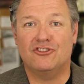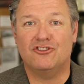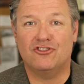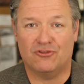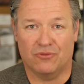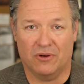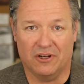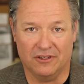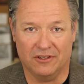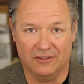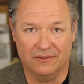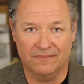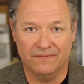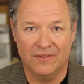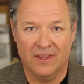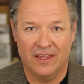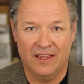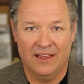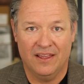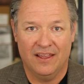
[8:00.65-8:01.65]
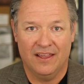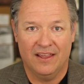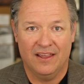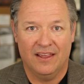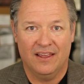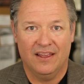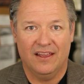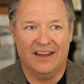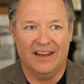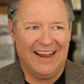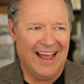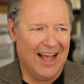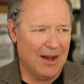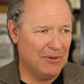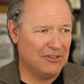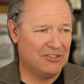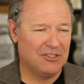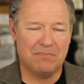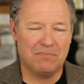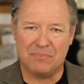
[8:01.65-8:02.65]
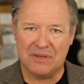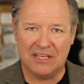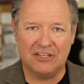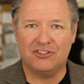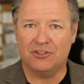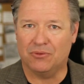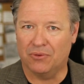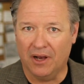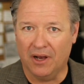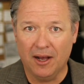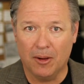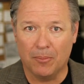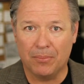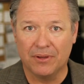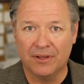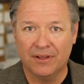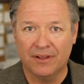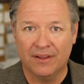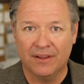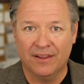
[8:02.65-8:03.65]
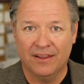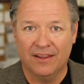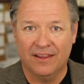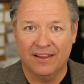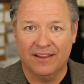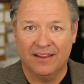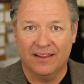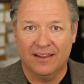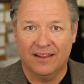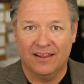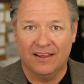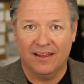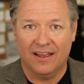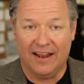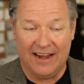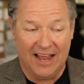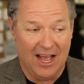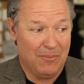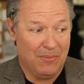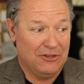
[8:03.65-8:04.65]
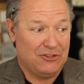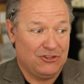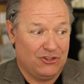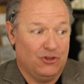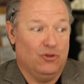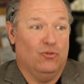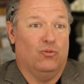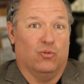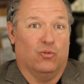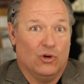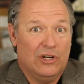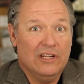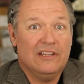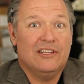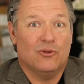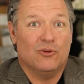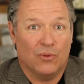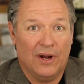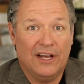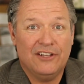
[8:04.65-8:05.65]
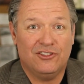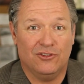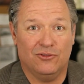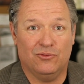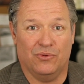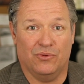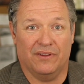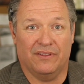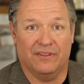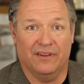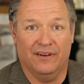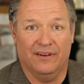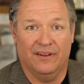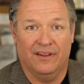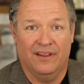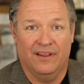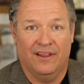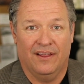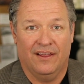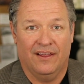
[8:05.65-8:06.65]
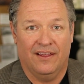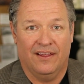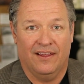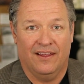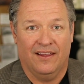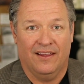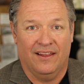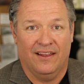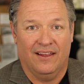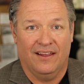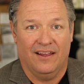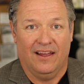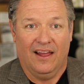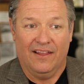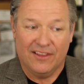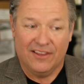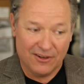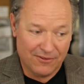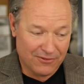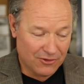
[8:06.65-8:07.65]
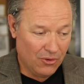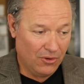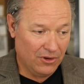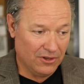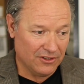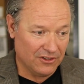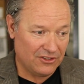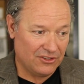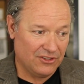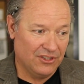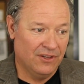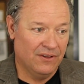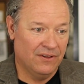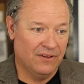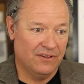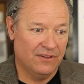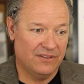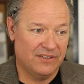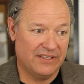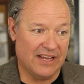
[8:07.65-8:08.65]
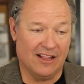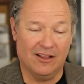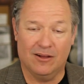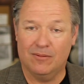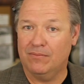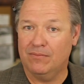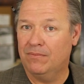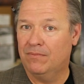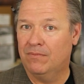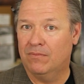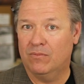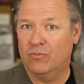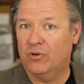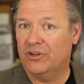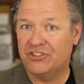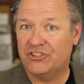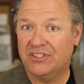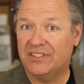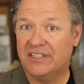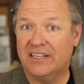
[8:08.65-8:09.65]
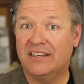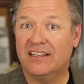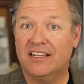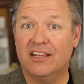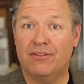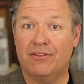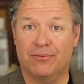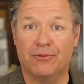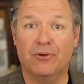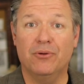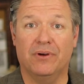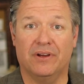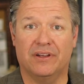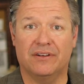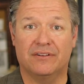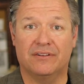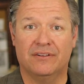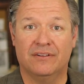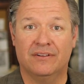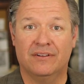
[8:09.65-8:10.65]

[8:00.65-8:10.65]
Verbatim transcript: struggle and how much it beat you up and how much you really wrestled with it. And then, of course, tell them what you did to get through it.